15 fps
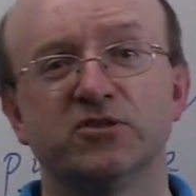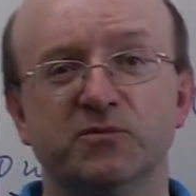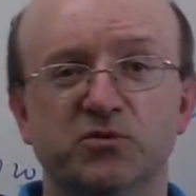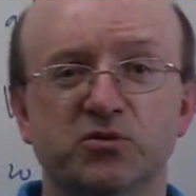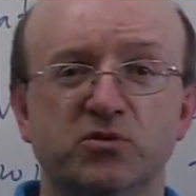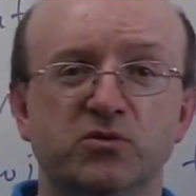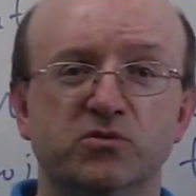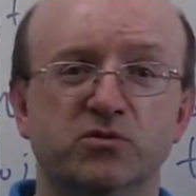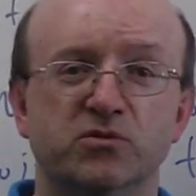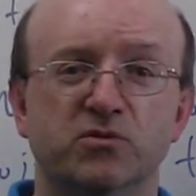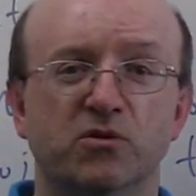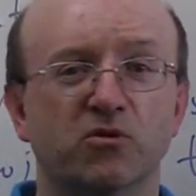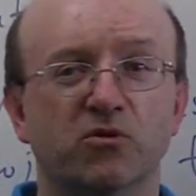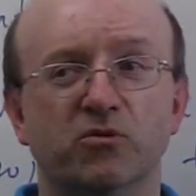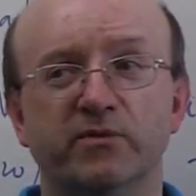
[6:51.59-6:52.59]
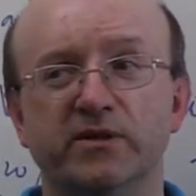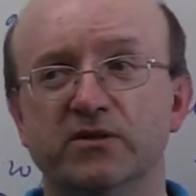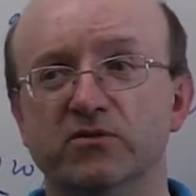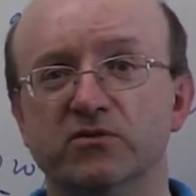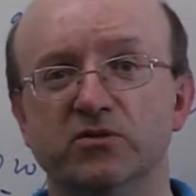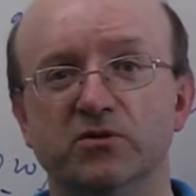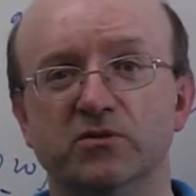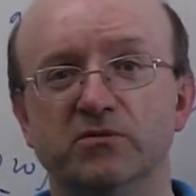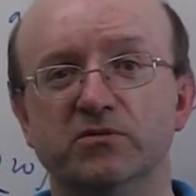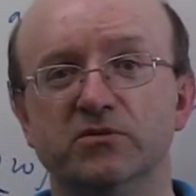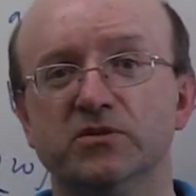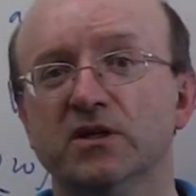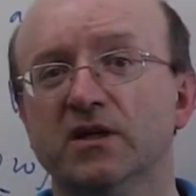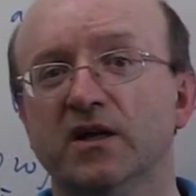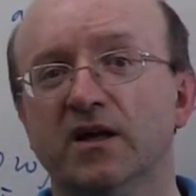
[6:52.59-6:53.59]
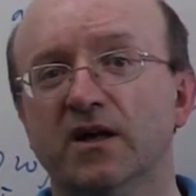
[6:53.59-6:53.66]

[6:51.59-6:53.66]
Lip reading: substitution or we could use